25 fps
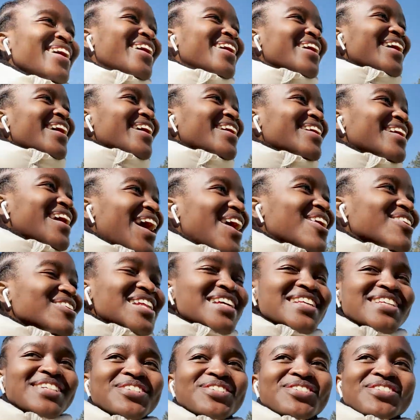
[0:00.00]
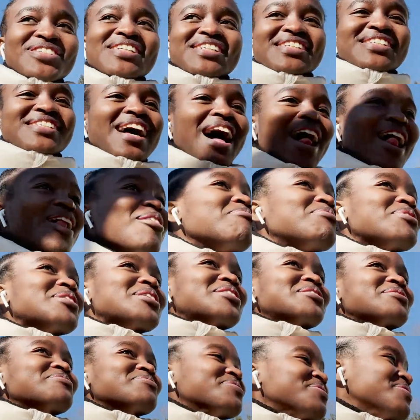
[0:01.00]
And now listen to this
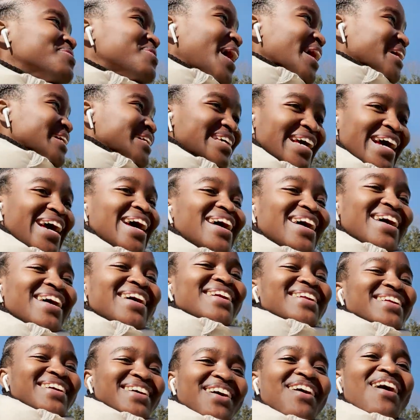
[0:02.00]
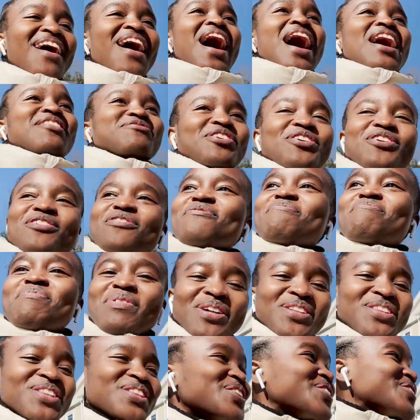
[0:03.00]
album again after you've
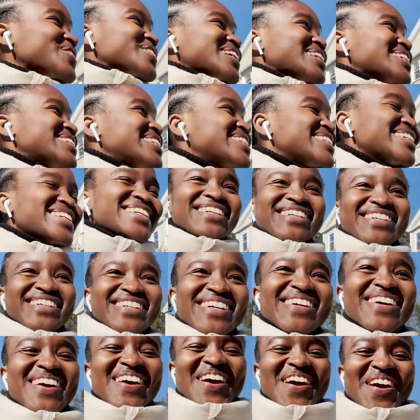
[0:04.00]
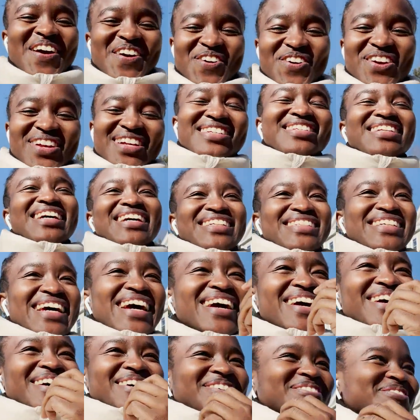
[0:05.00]
been through that shit, you're just like,
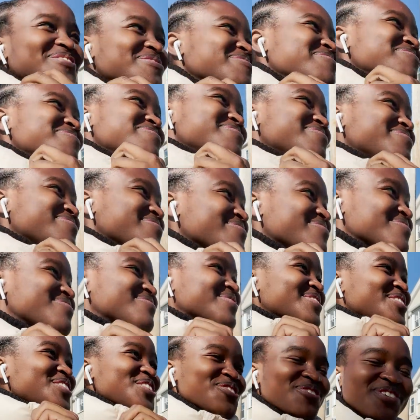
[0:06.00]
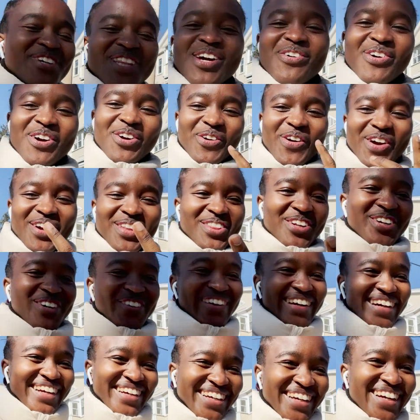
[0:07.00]
damn, you really were going through
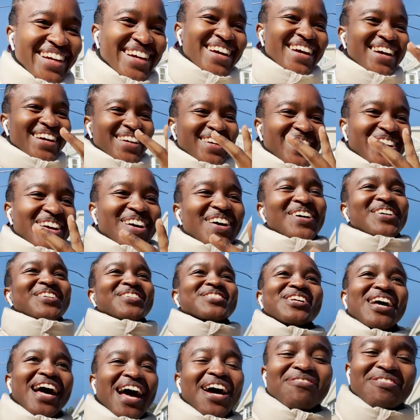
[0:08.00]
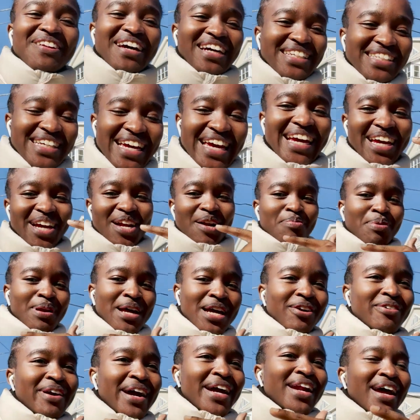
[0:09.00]
it, you know? So I have like Take Care
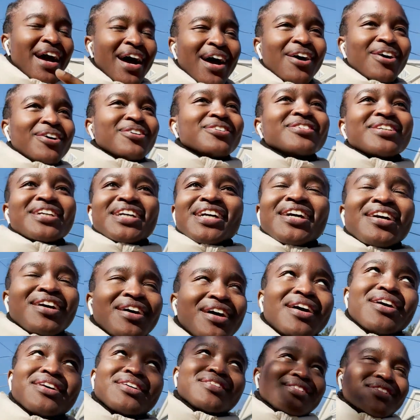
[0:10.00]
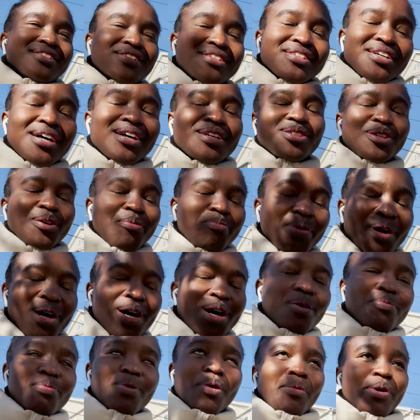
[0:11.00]
playing right now. Oh, it's such a
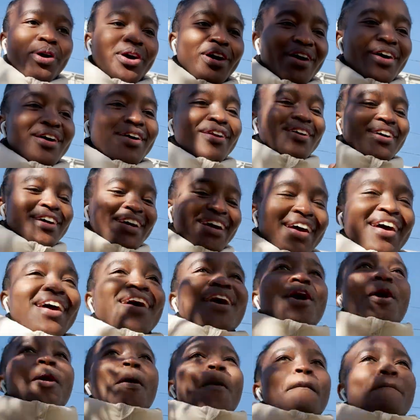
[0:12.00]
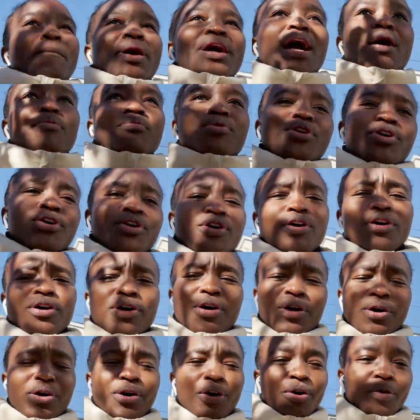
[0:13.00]
bop, oh my God. But yeah, I'm gonna go
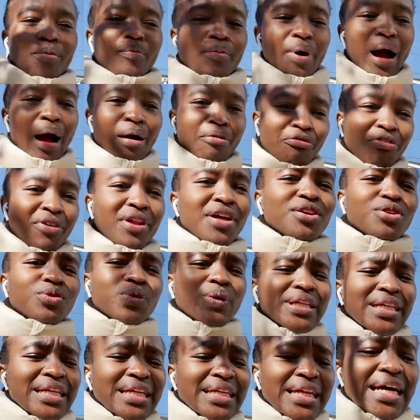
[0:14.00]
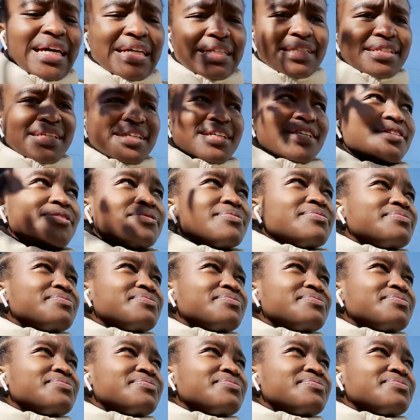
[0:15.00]
home. I'm feeling really lazy.